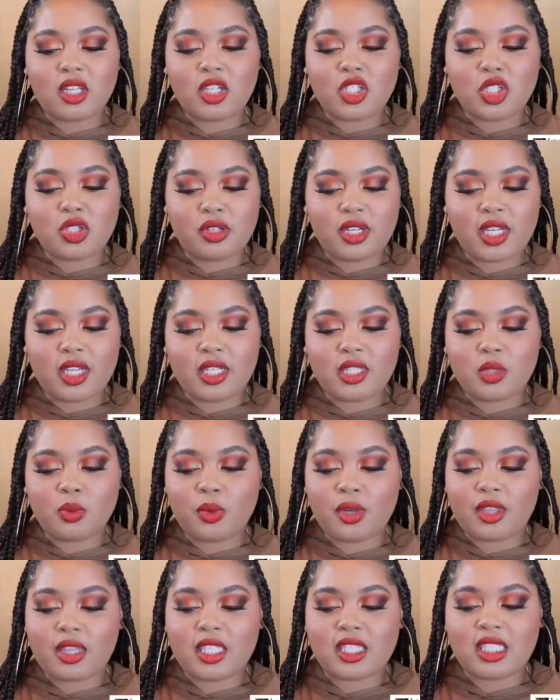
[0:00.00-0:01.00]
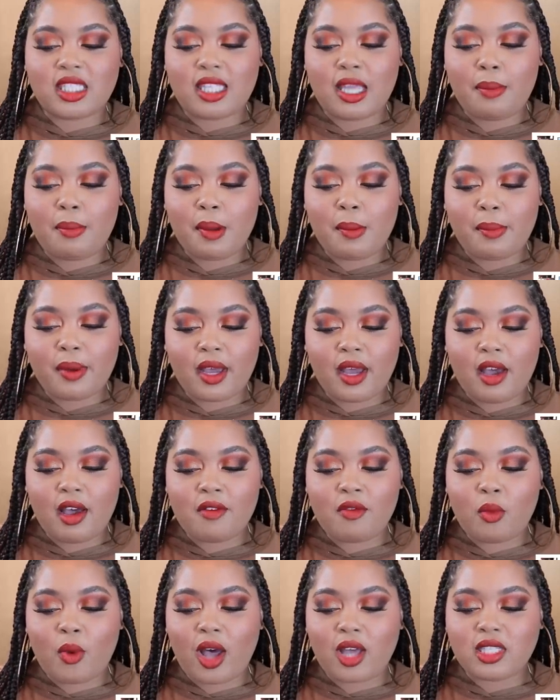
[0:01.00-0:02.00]
on trend with a step
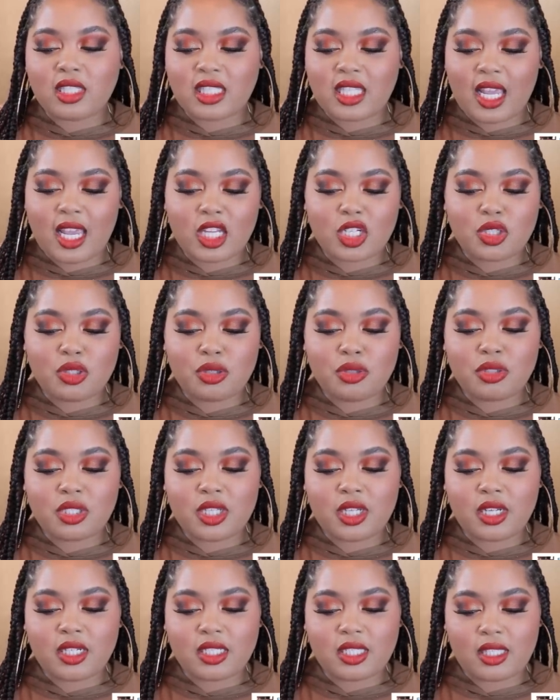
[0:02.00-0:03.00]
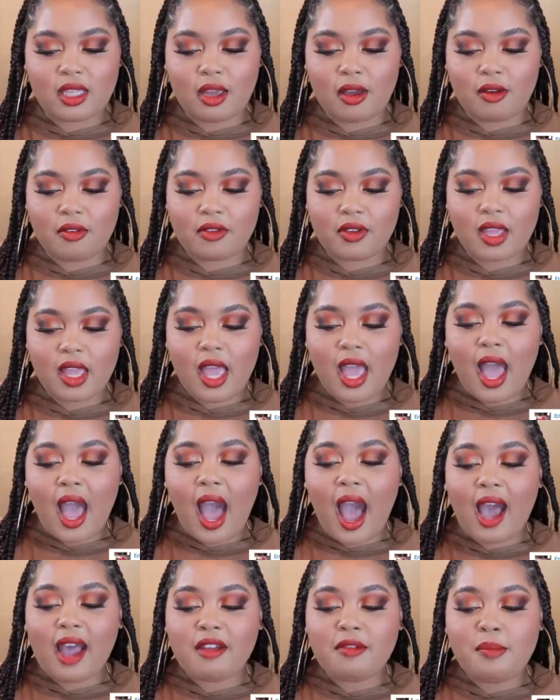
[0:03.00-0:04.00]
above while staying true to yourself.
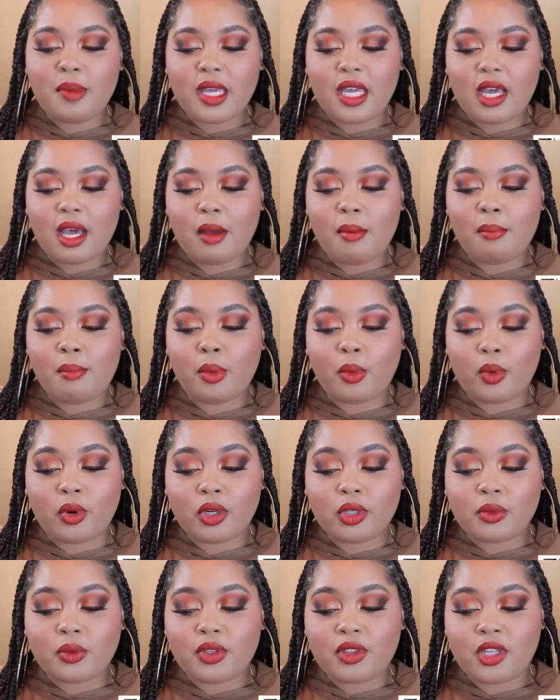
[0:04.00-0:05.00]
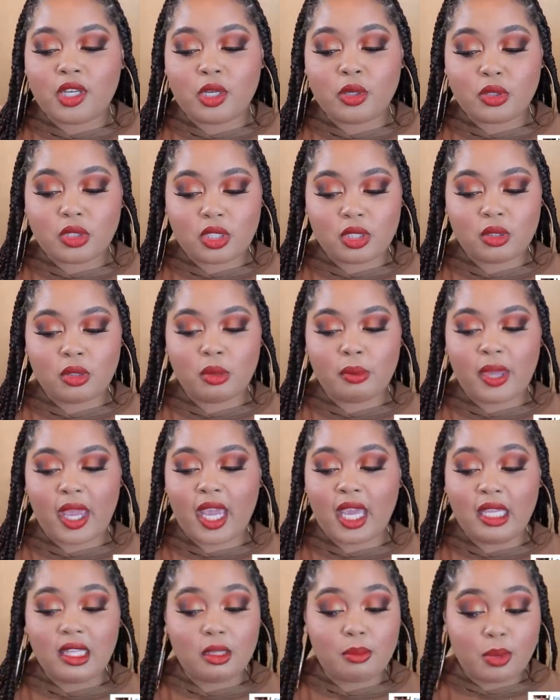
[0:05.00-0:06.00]
I've become bored with YouTube
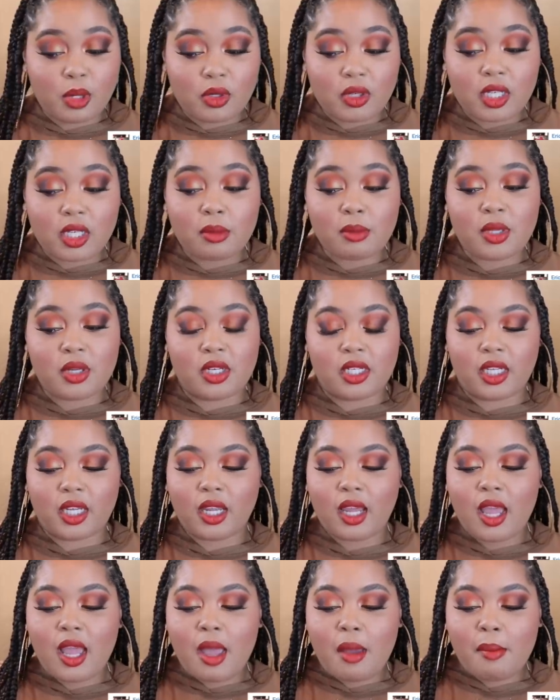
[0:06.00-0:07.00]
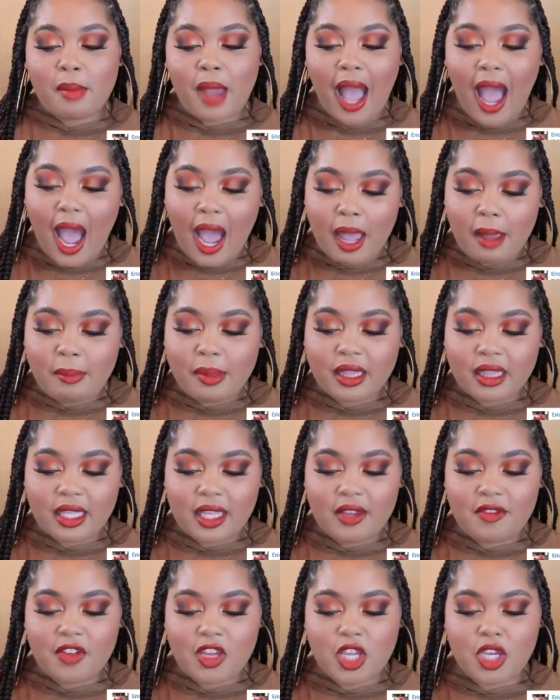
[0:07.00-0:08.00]
and the beauty community, but I
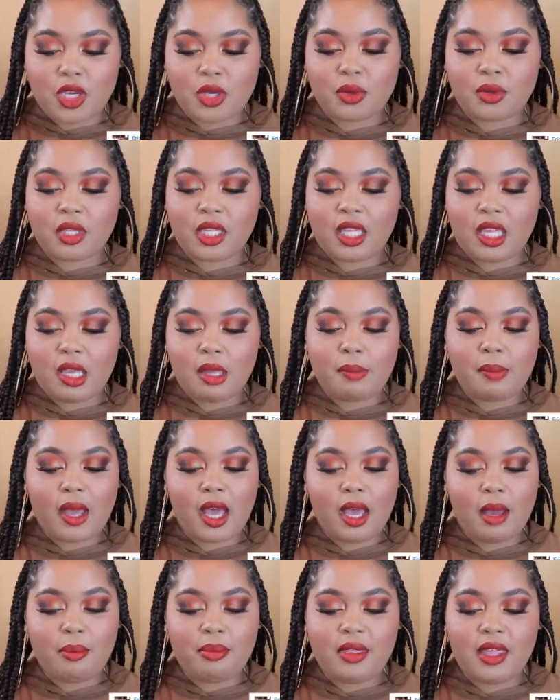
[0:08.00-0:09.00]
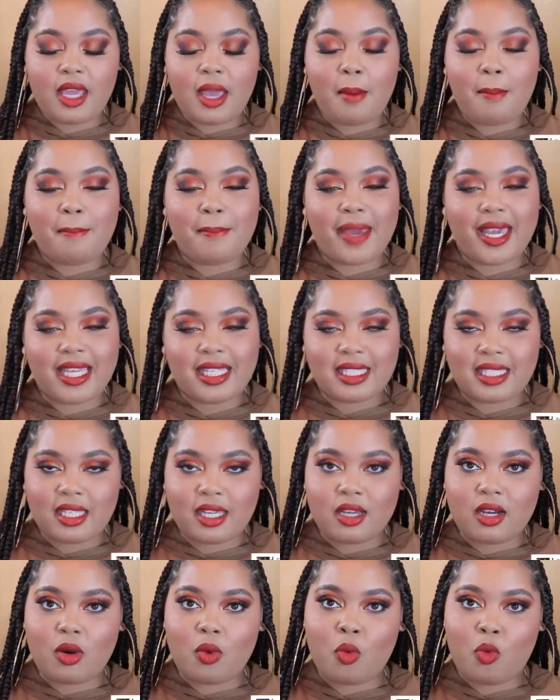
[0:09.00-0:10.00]
believe in you. Keep up the
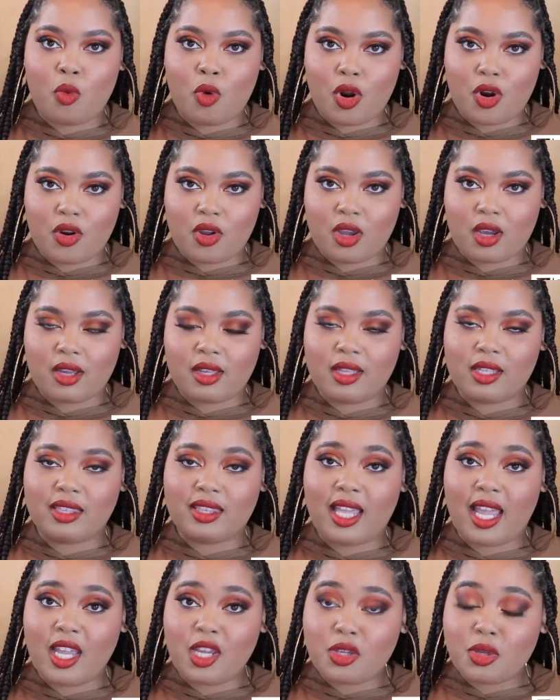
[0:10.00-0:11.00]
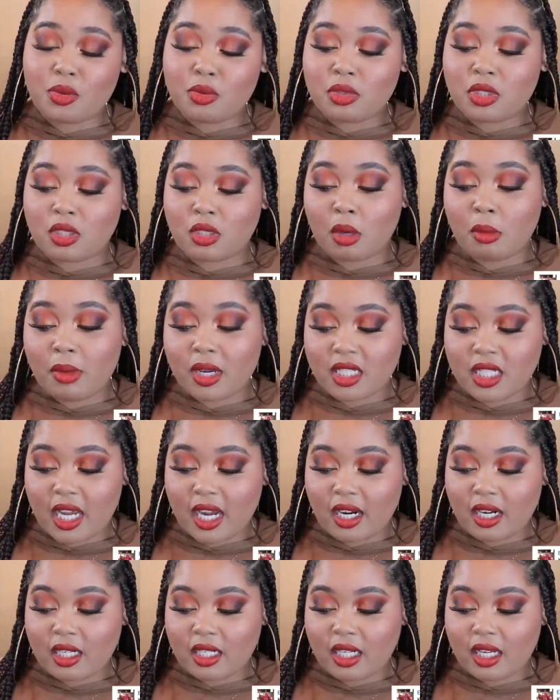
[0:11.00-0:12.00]
amazing work. Thank you so much,
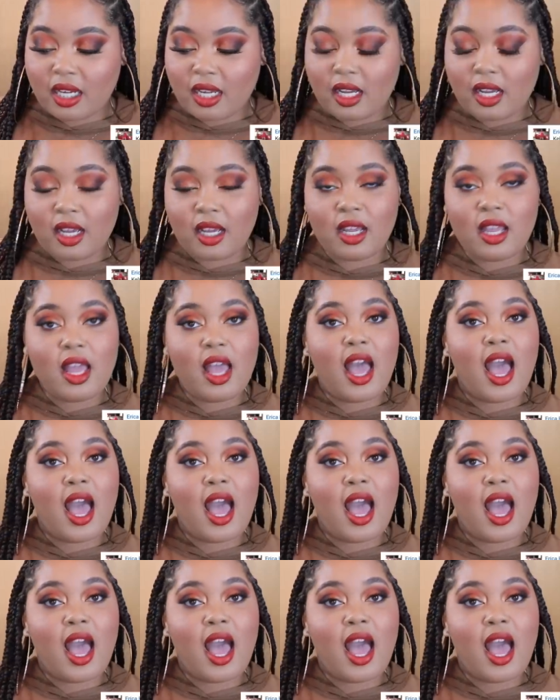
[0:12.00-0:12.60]
Erica.